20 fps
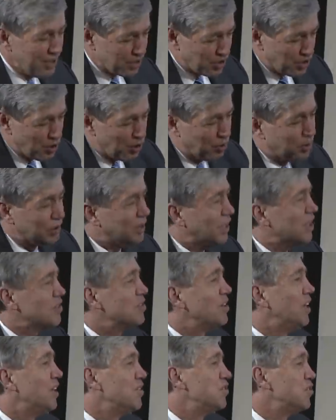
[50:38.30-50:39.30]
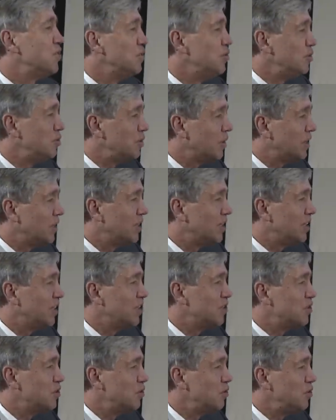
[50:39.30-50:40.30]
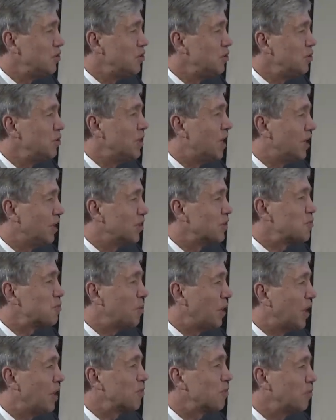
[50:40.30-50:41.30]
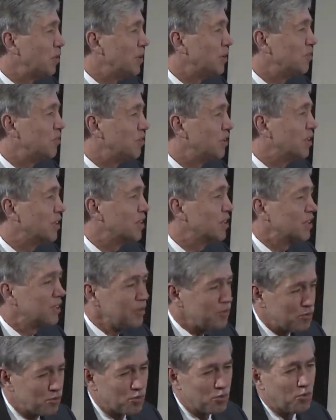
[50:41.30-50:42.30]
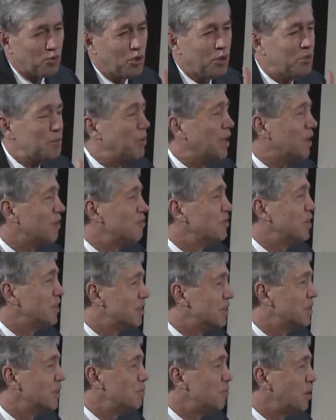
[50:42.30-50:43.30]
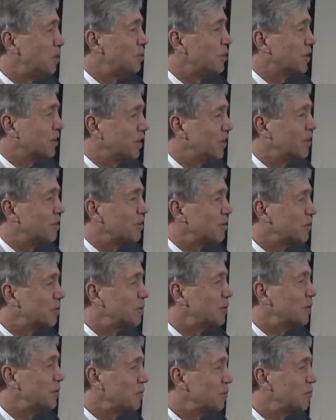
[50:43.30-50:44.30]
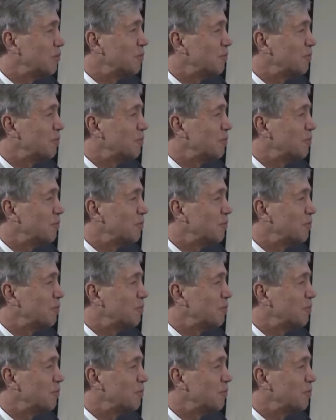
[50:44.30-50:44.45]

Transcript: coalesce onto, into new knowledge pathways that will benefit uh, public health. And as you know,